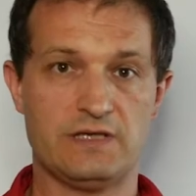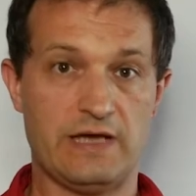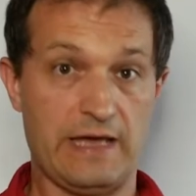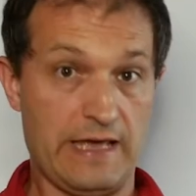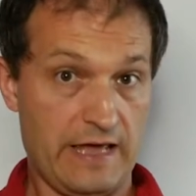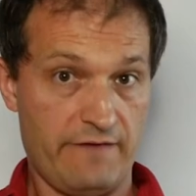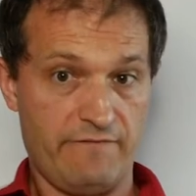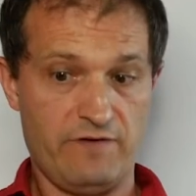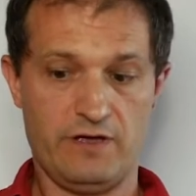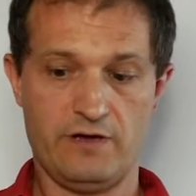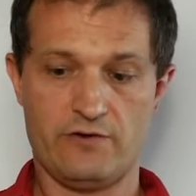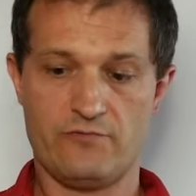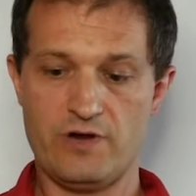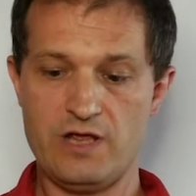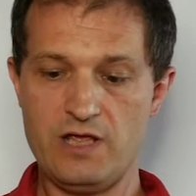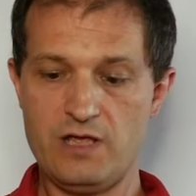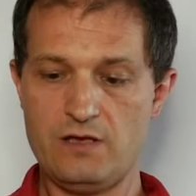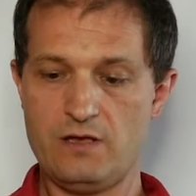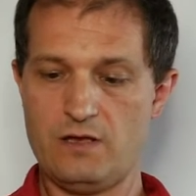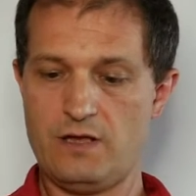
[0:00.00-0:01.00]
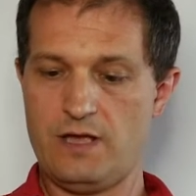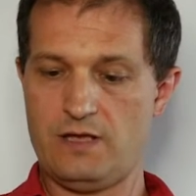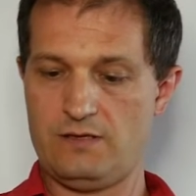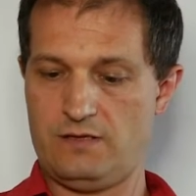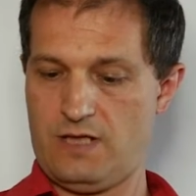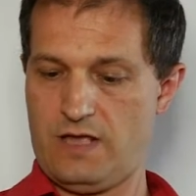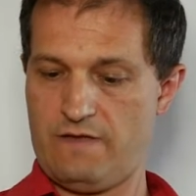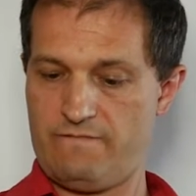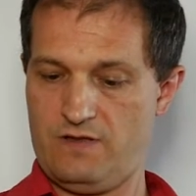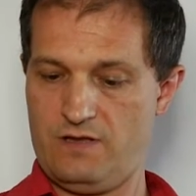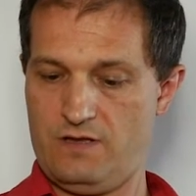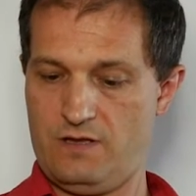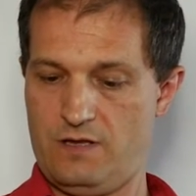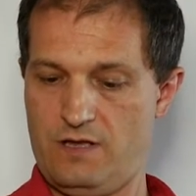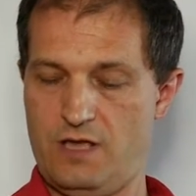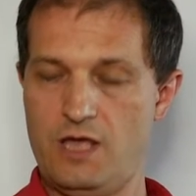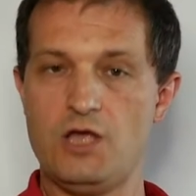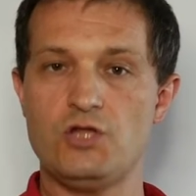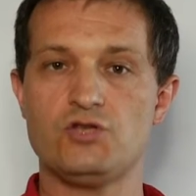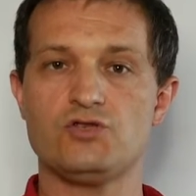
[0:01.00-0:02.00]
having a rig and having a
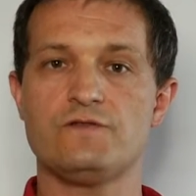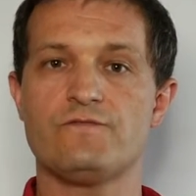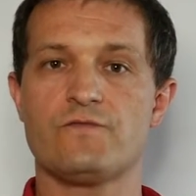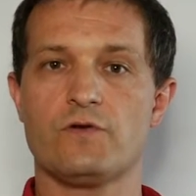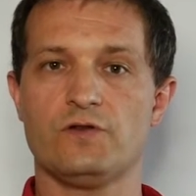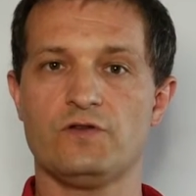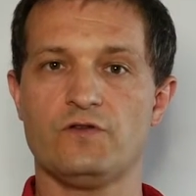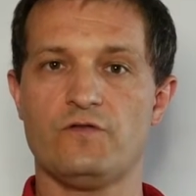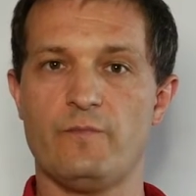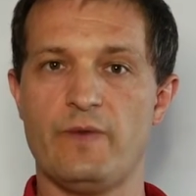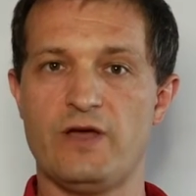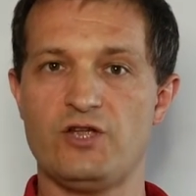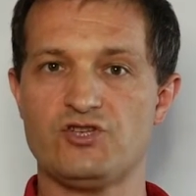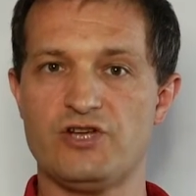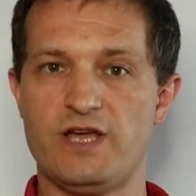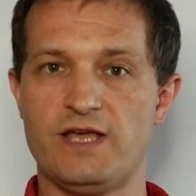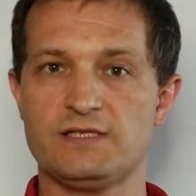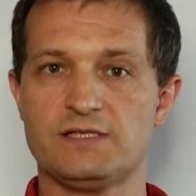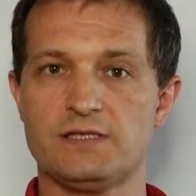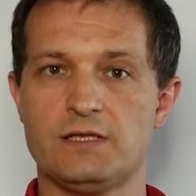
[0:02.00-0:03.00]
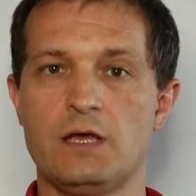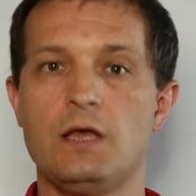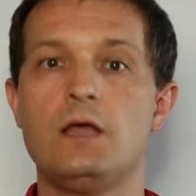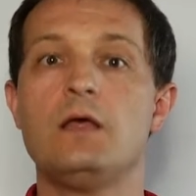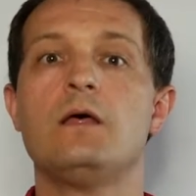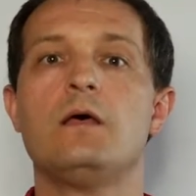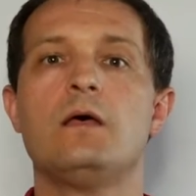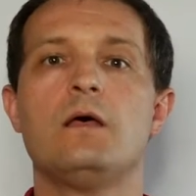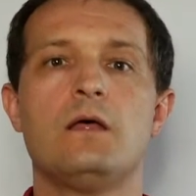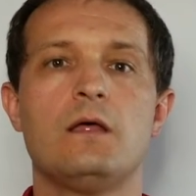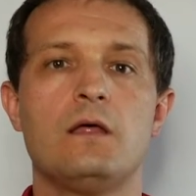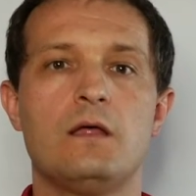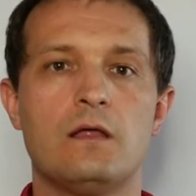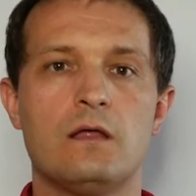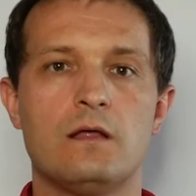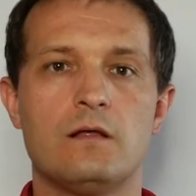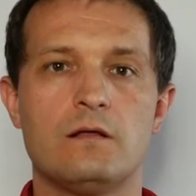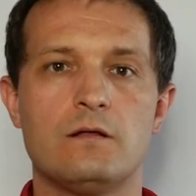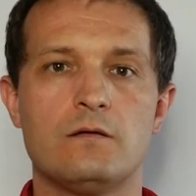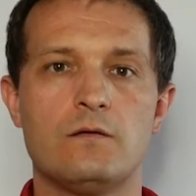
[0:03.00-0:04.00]
cage in front of my chest.
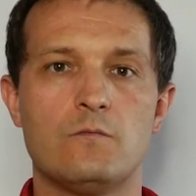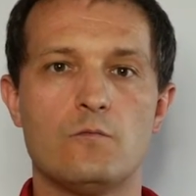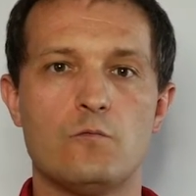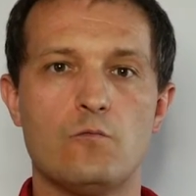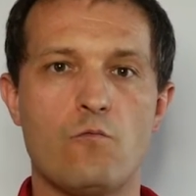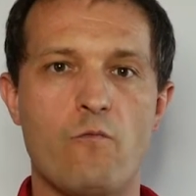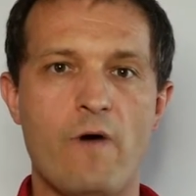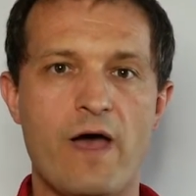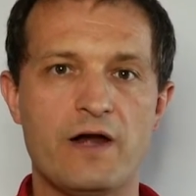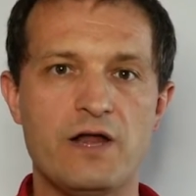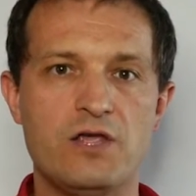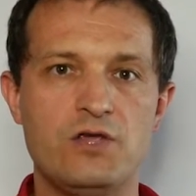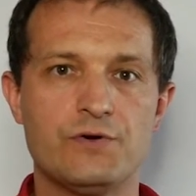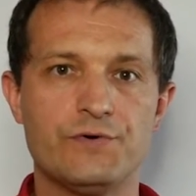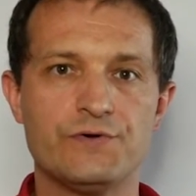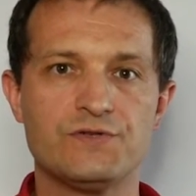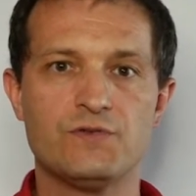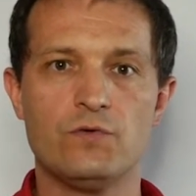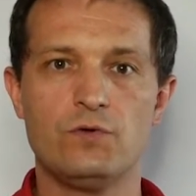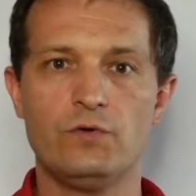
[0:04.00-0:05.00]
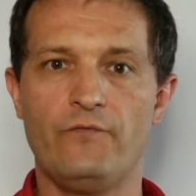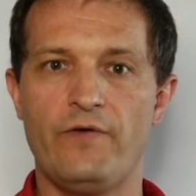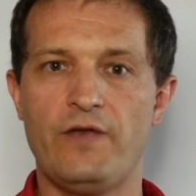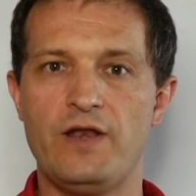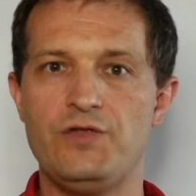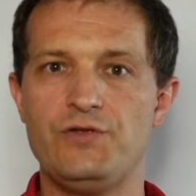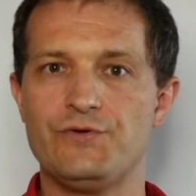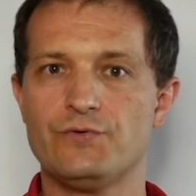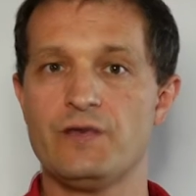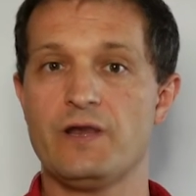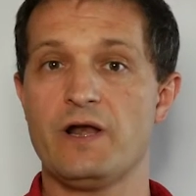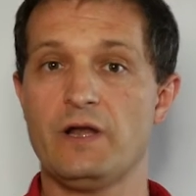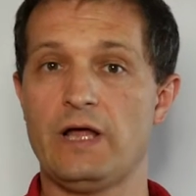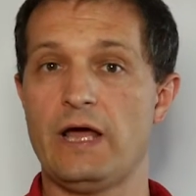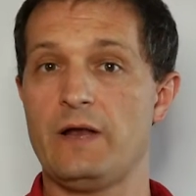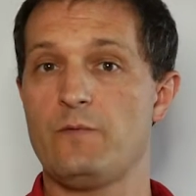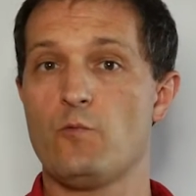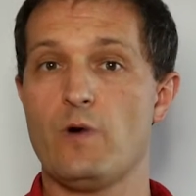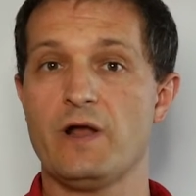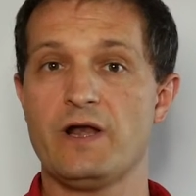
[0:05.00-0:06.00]
Very useful. I'm tall,
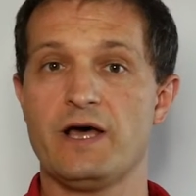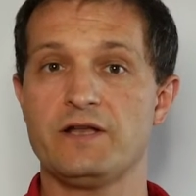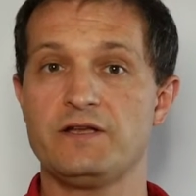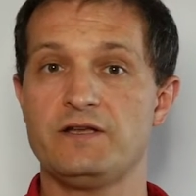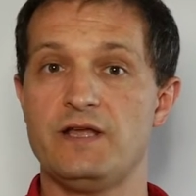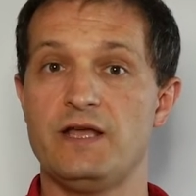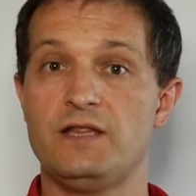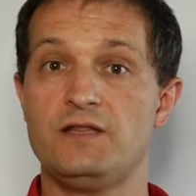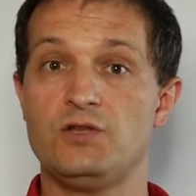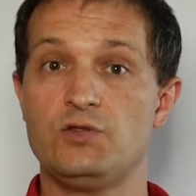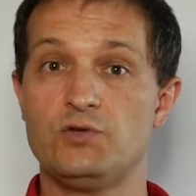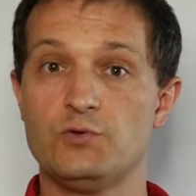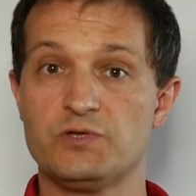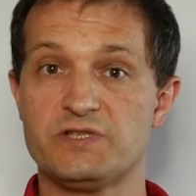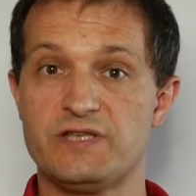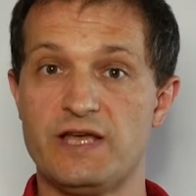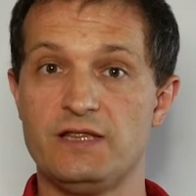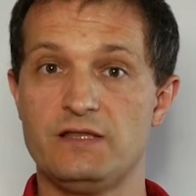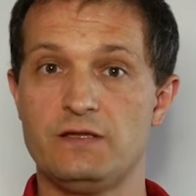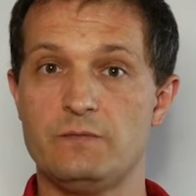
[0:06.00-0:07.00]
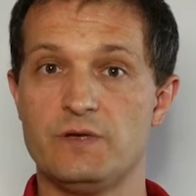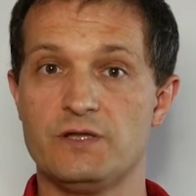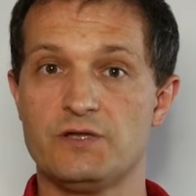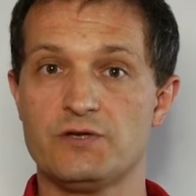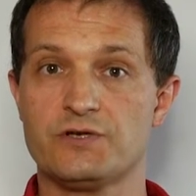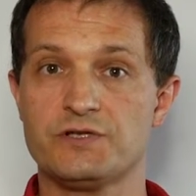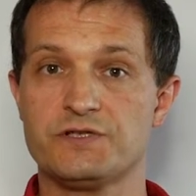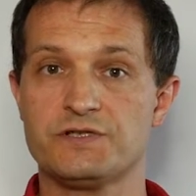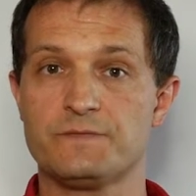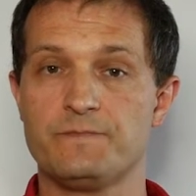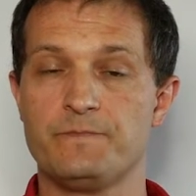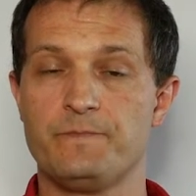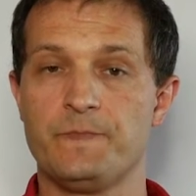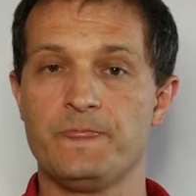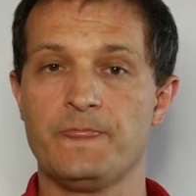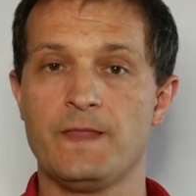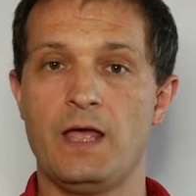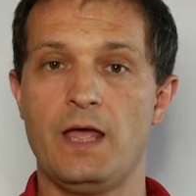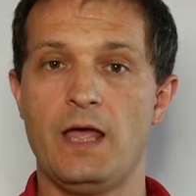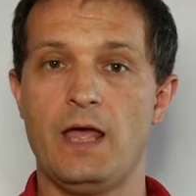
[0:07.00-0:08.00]
I'm 182 centimeters,
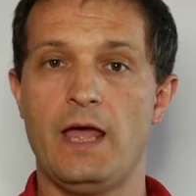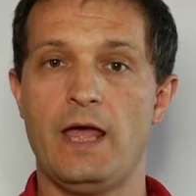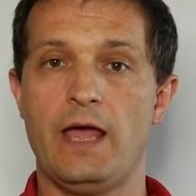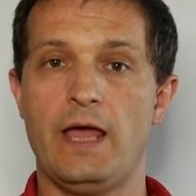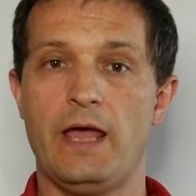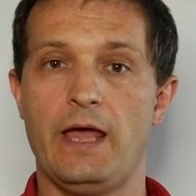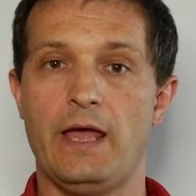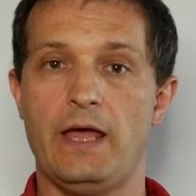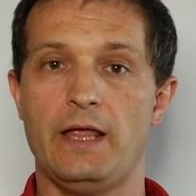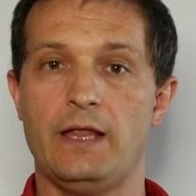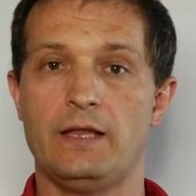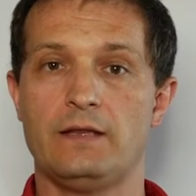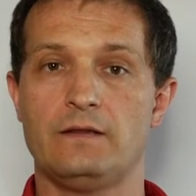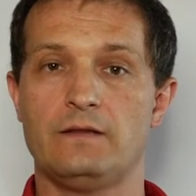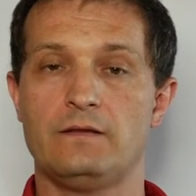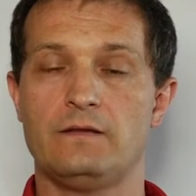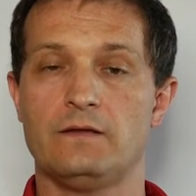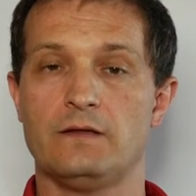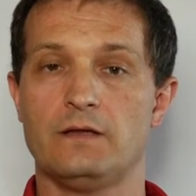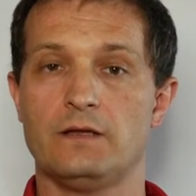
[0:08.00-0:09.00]
and